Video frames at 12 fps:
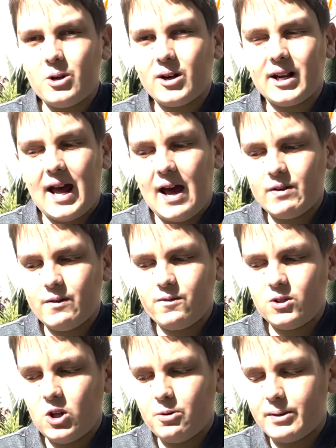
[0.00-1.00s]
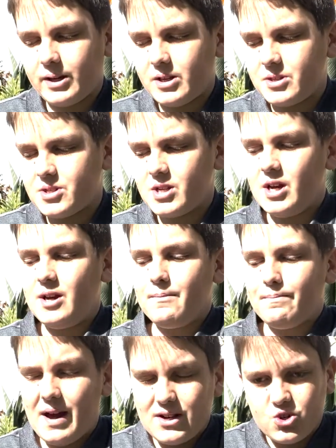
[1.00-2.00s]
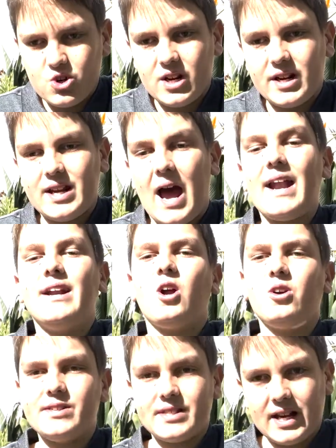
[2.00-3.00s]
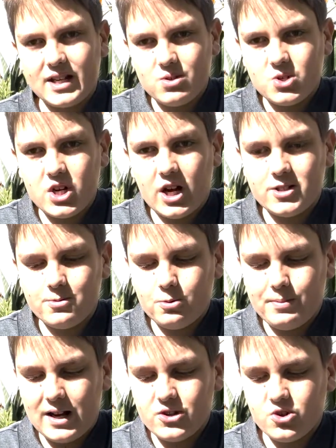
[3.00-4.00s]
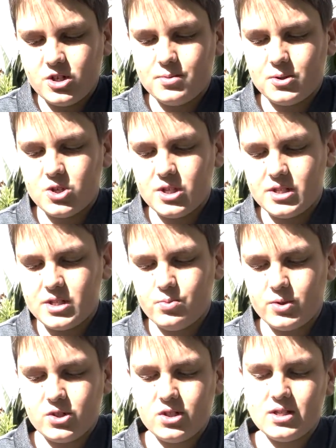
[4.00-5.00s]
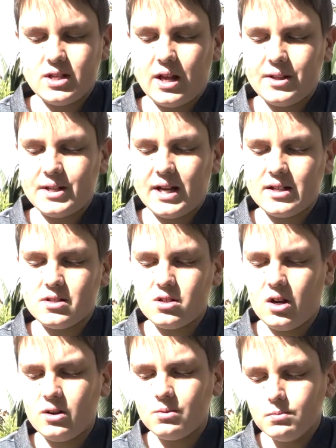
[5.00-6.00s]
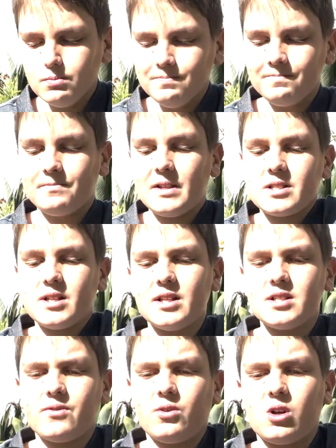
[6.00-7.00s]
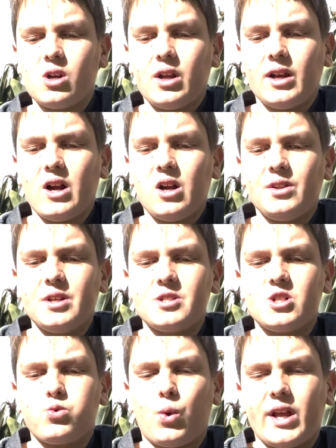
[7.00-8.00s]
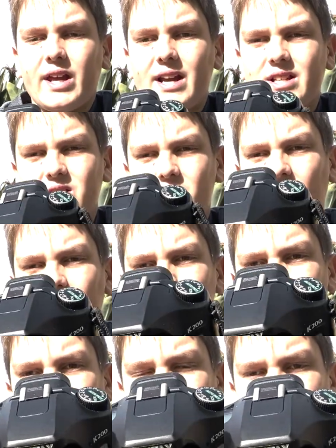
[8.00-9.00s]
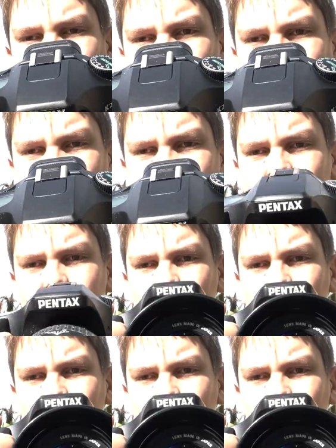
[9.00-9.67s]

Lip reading: not going to have it for long because battery, and it only takes rechargeable batteries, which is another downside. This lens I've got on it currently is the 28 to 90mm lens.